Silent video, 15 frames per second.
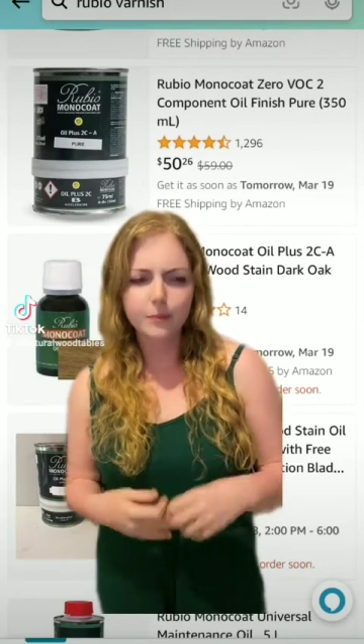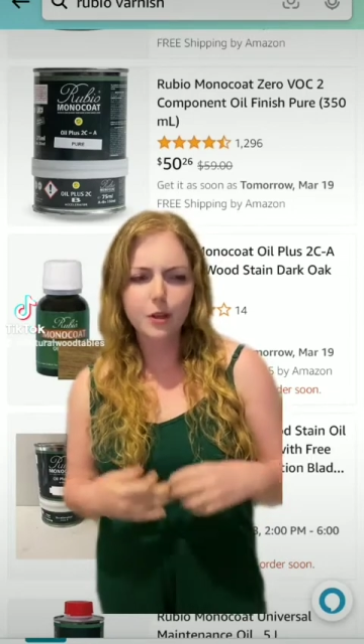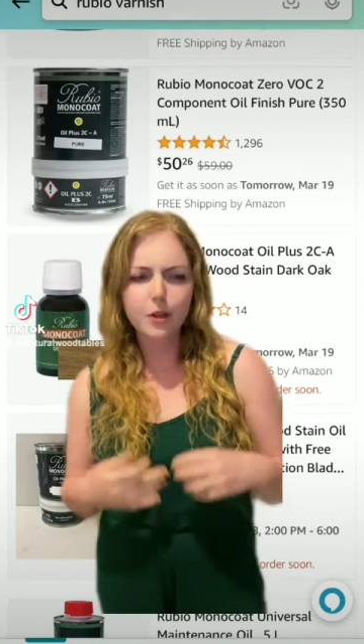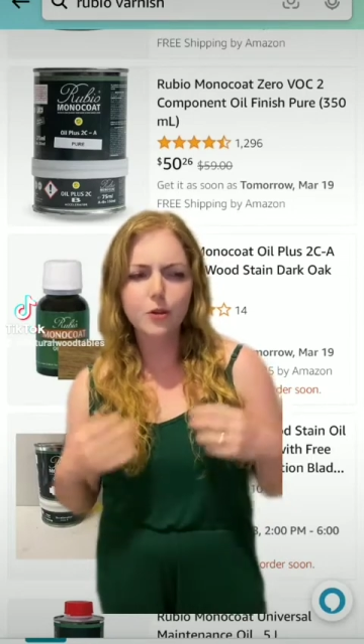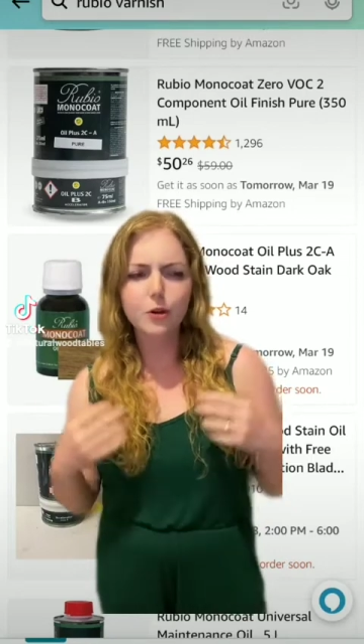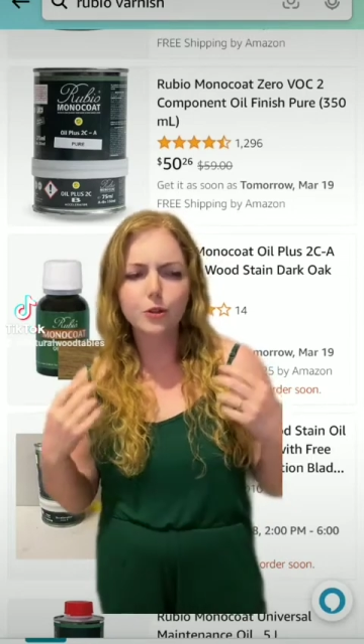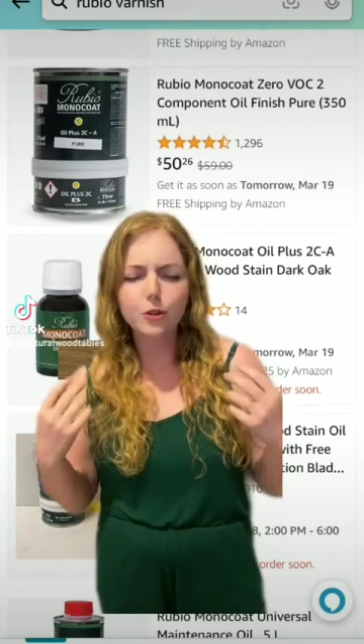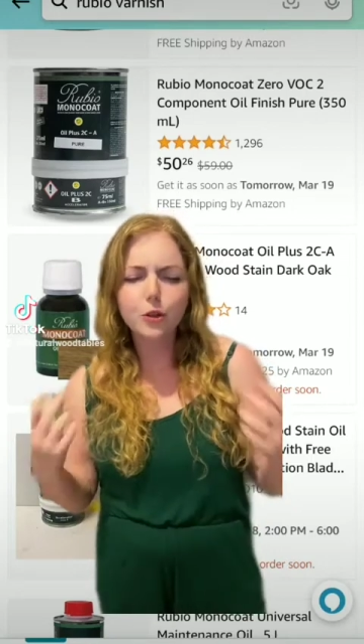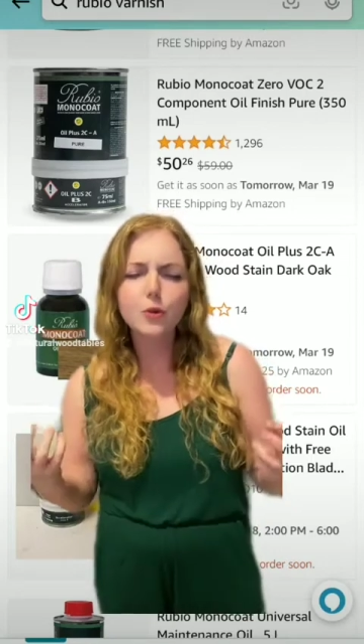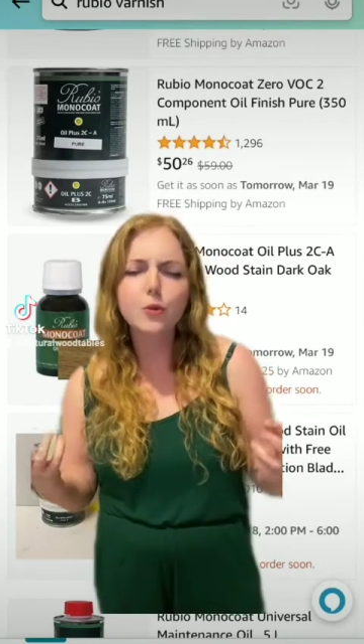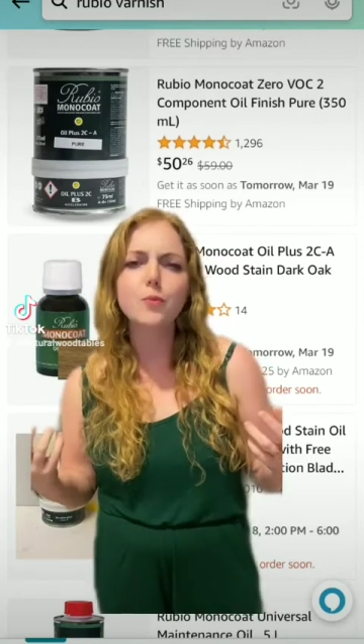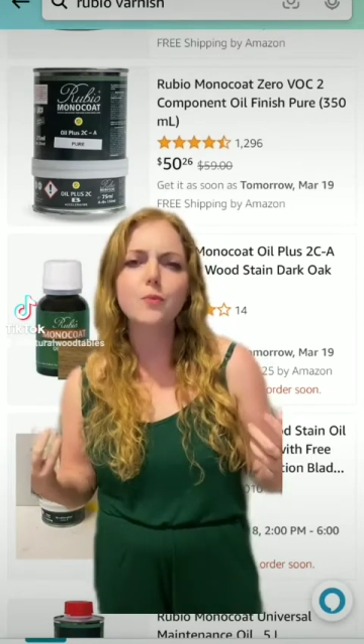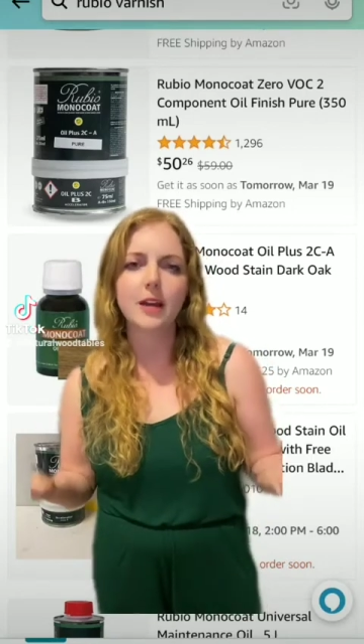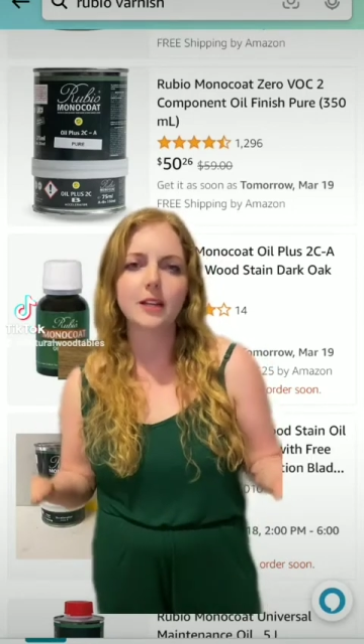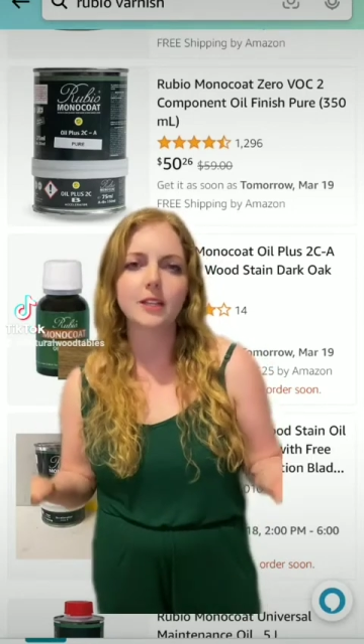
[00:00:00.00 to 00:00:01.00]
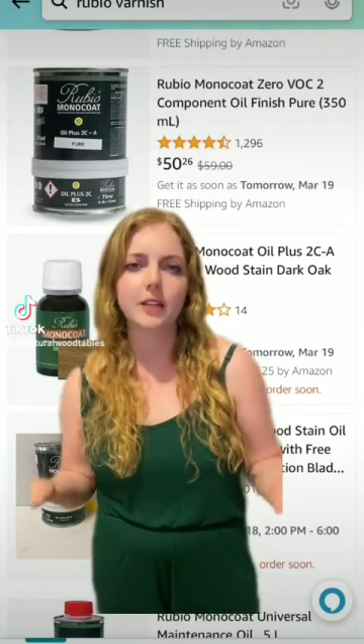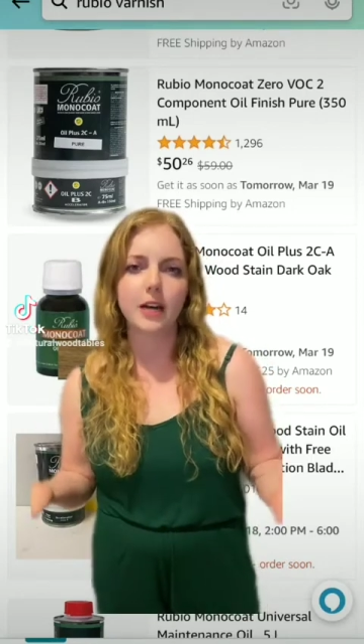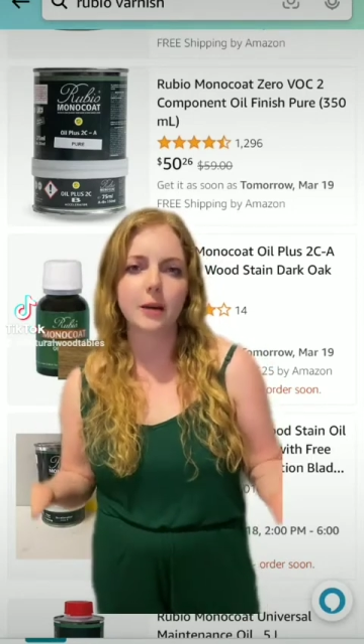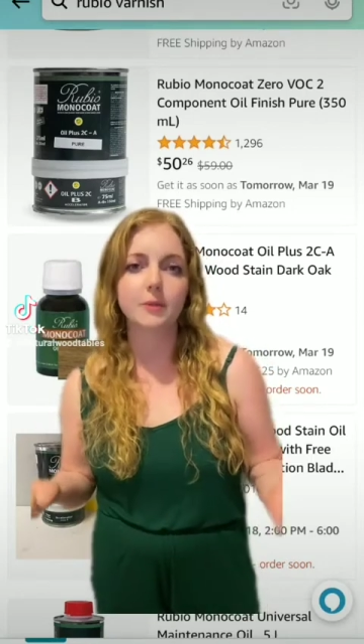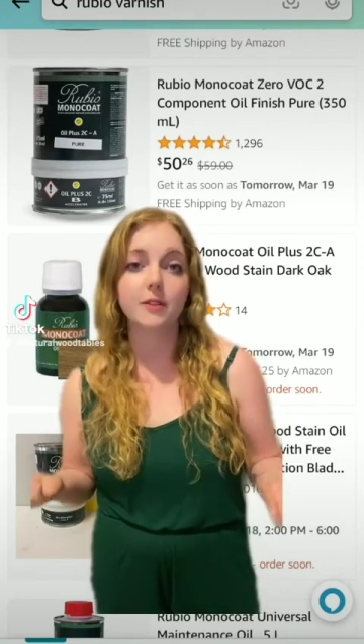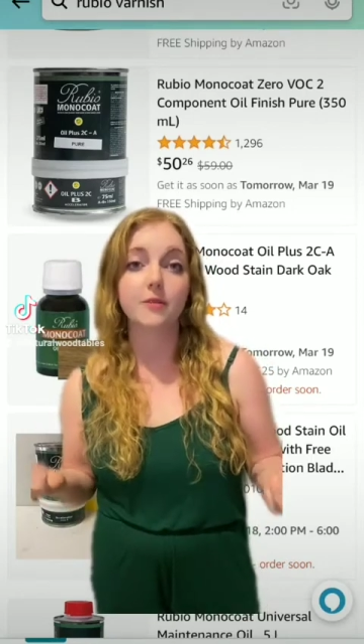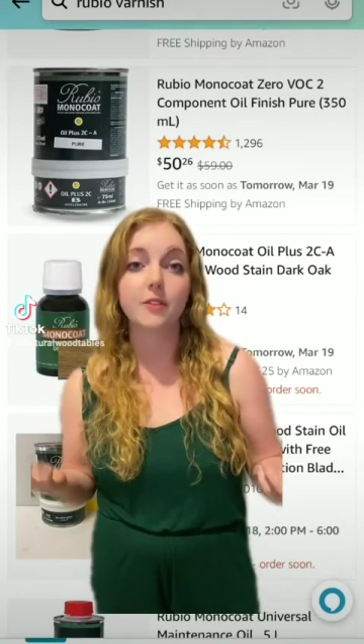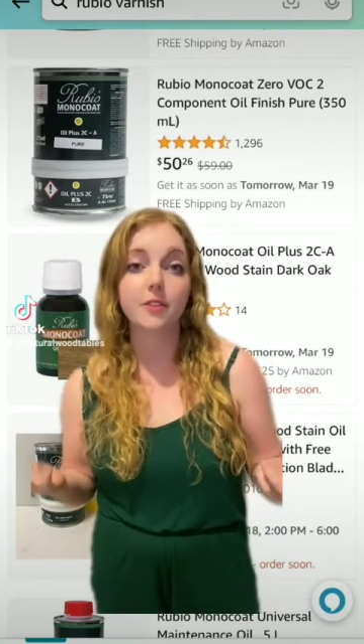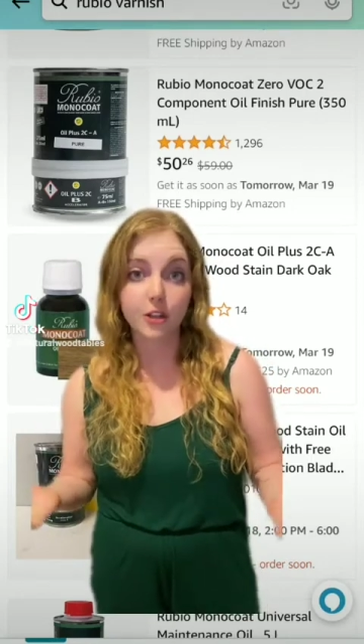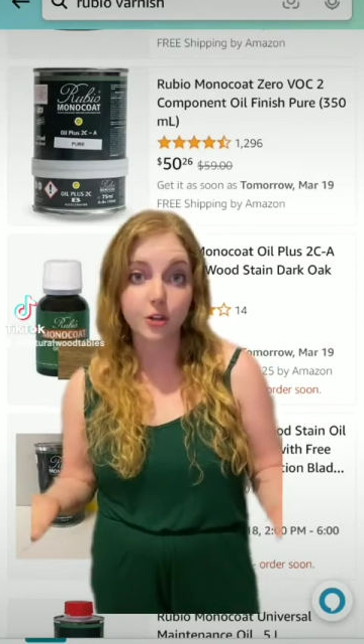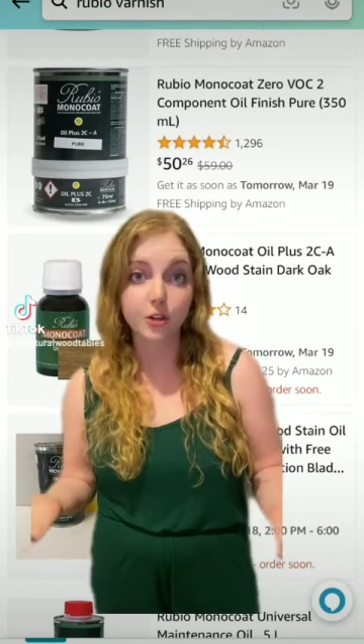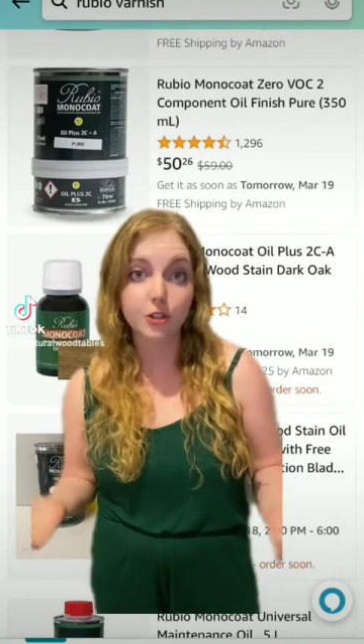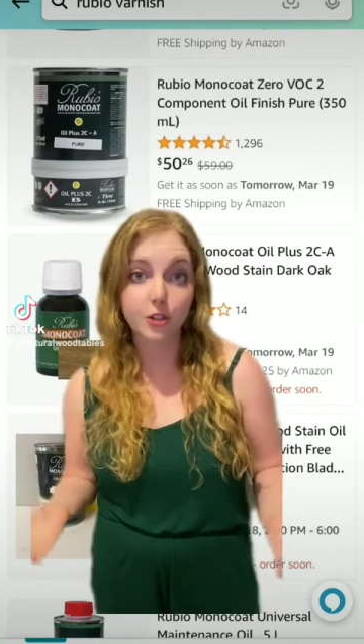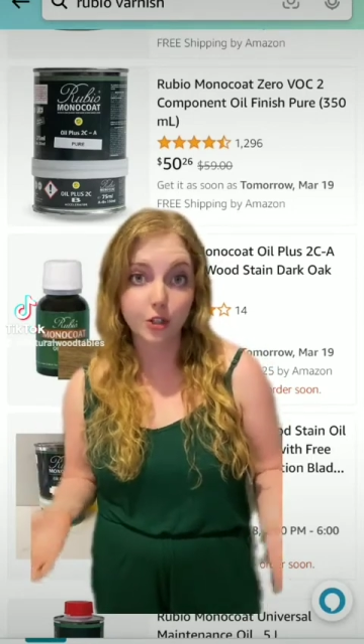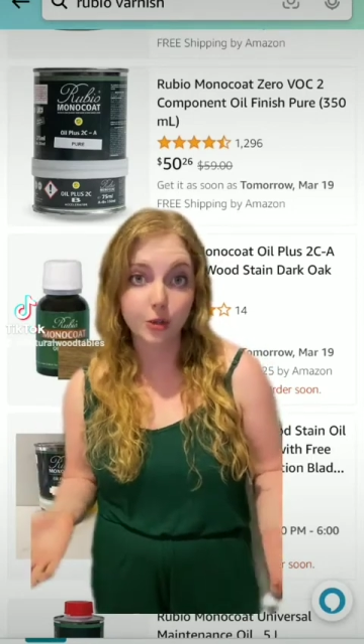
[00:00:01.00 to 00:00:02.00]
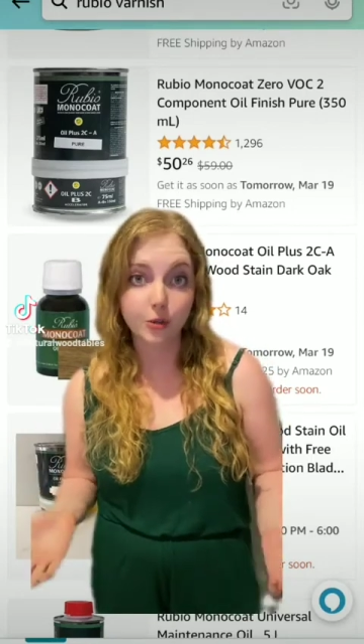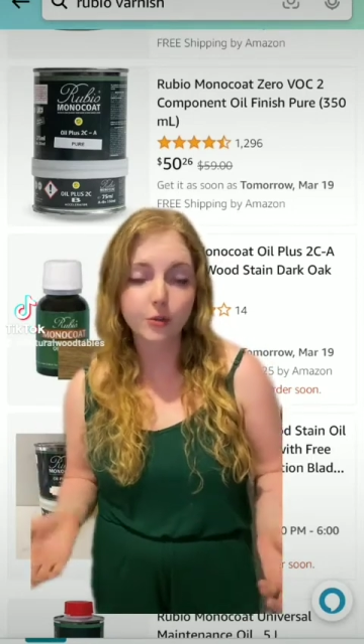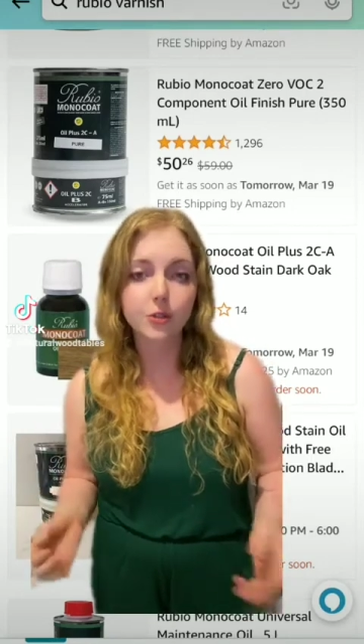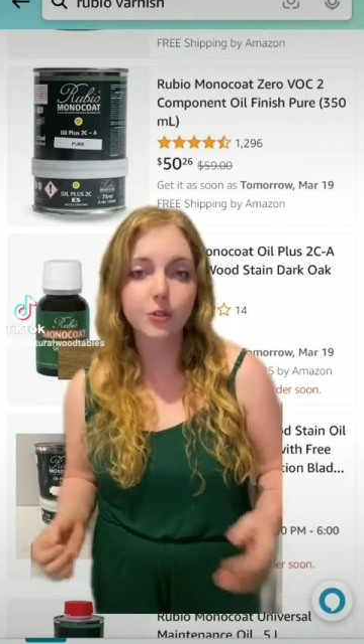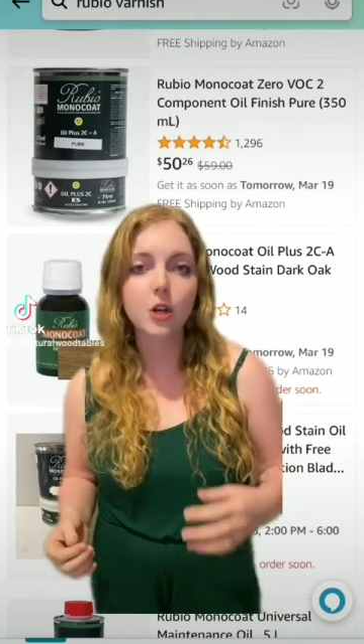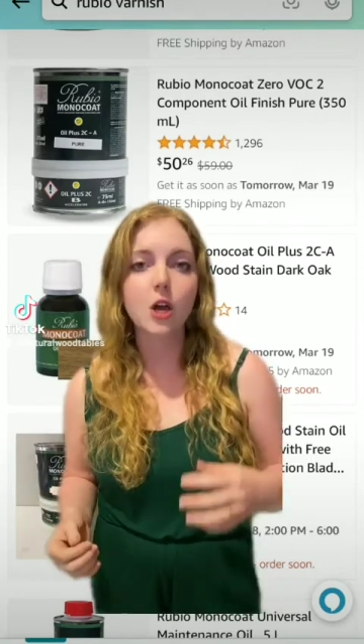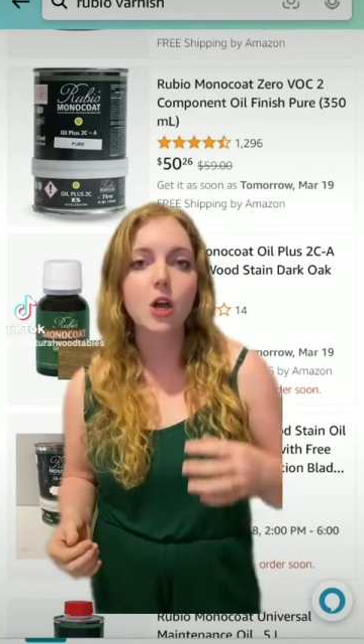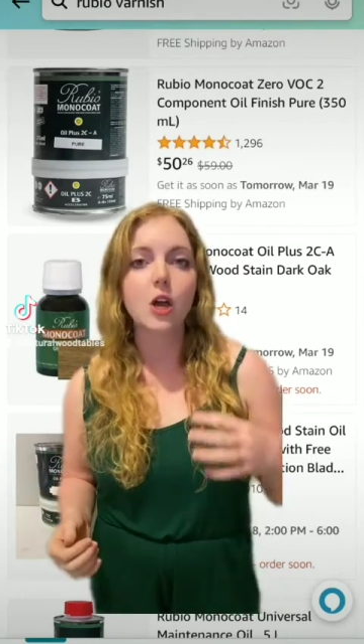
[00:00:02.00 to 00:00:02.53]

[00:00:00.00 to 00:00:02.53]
There are two main types of thinners used,